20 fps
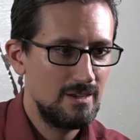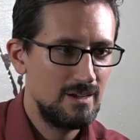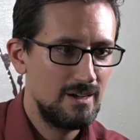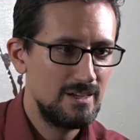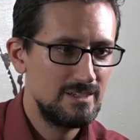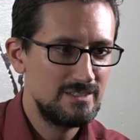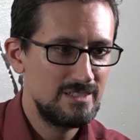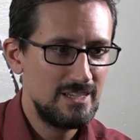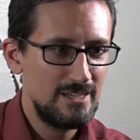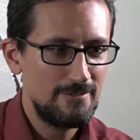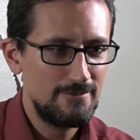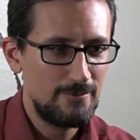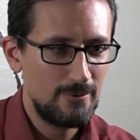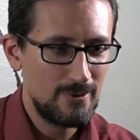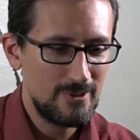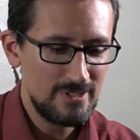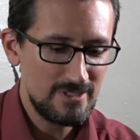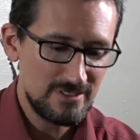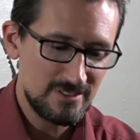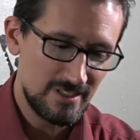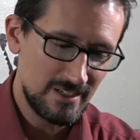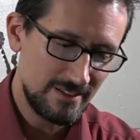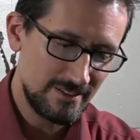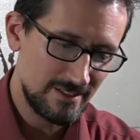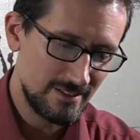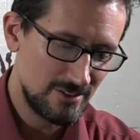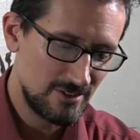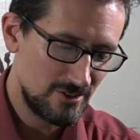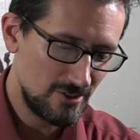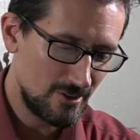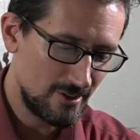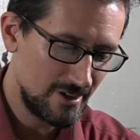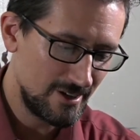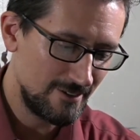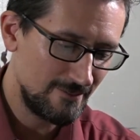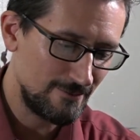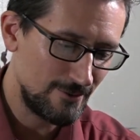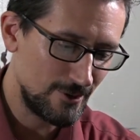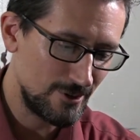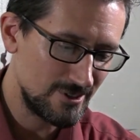Isaiah 46 and starting
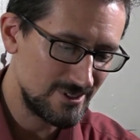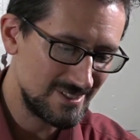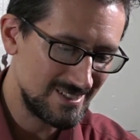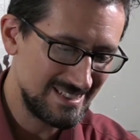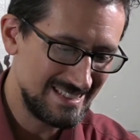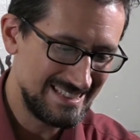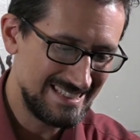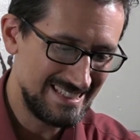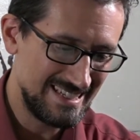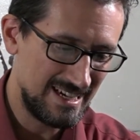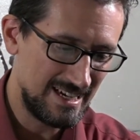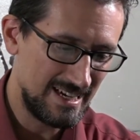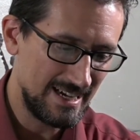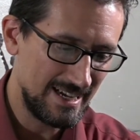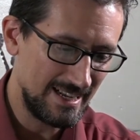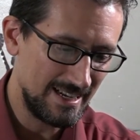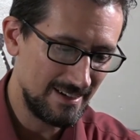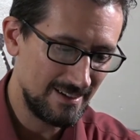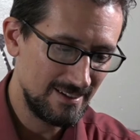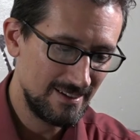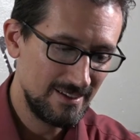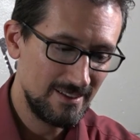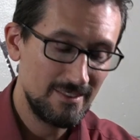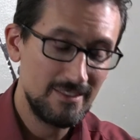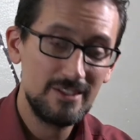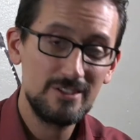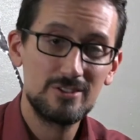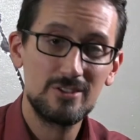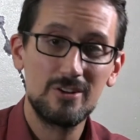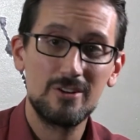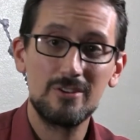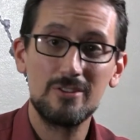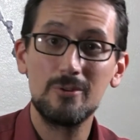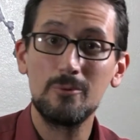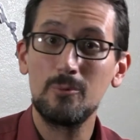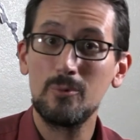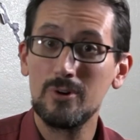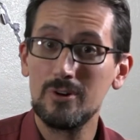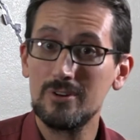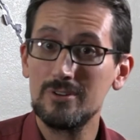in verse 9. These are the
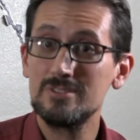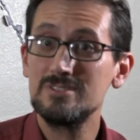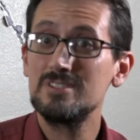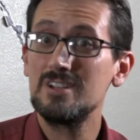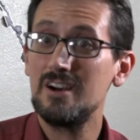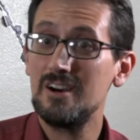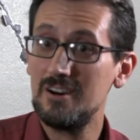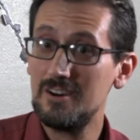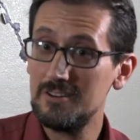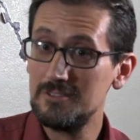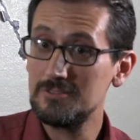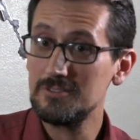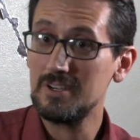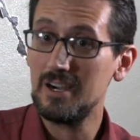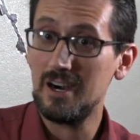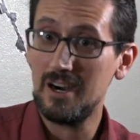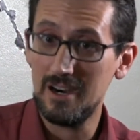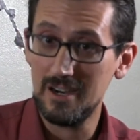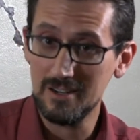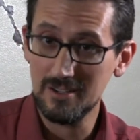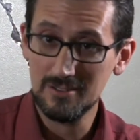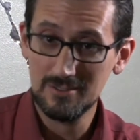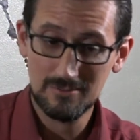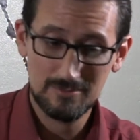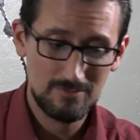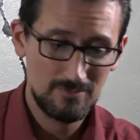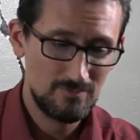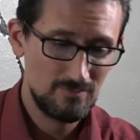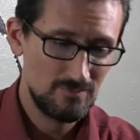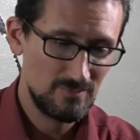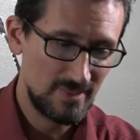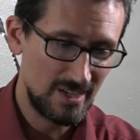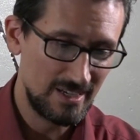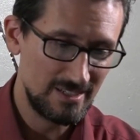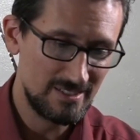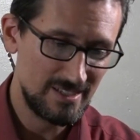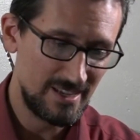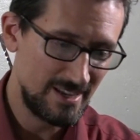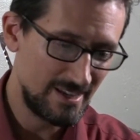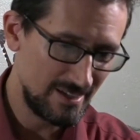words of God.
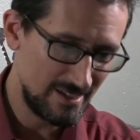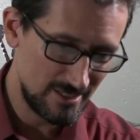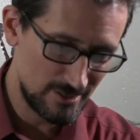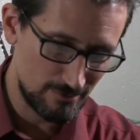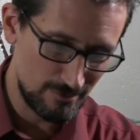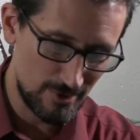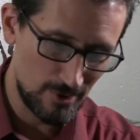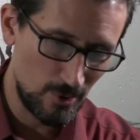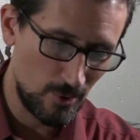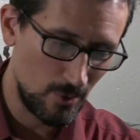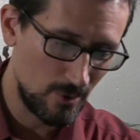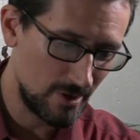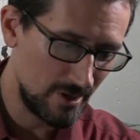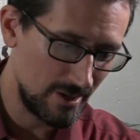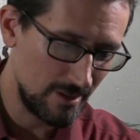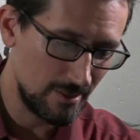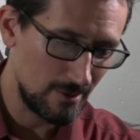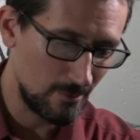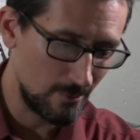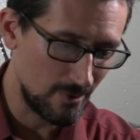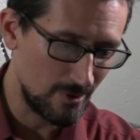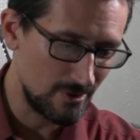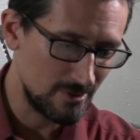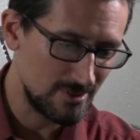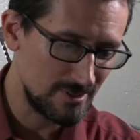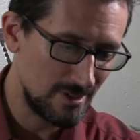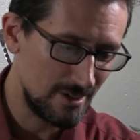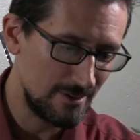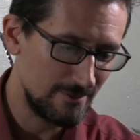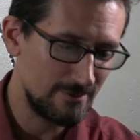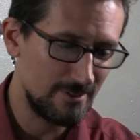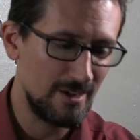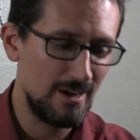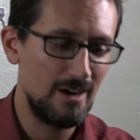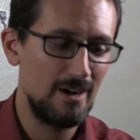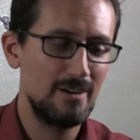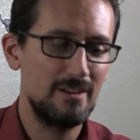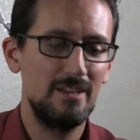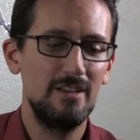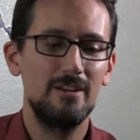Isaiah is recording the words of
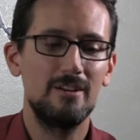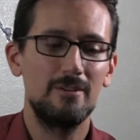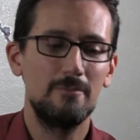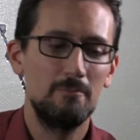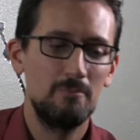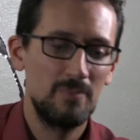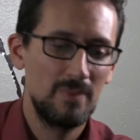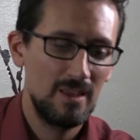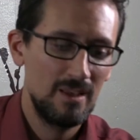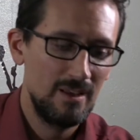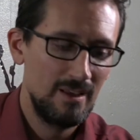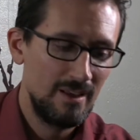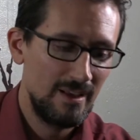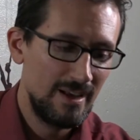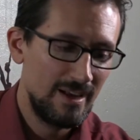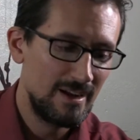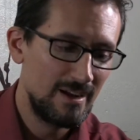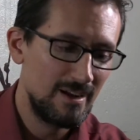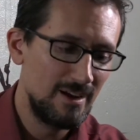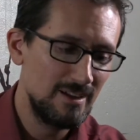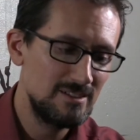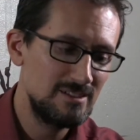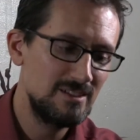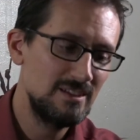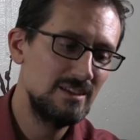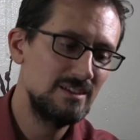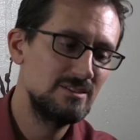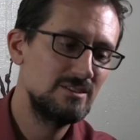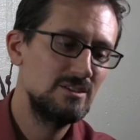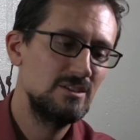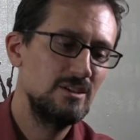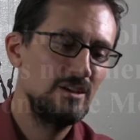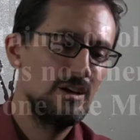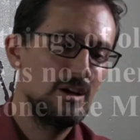God here. And God says,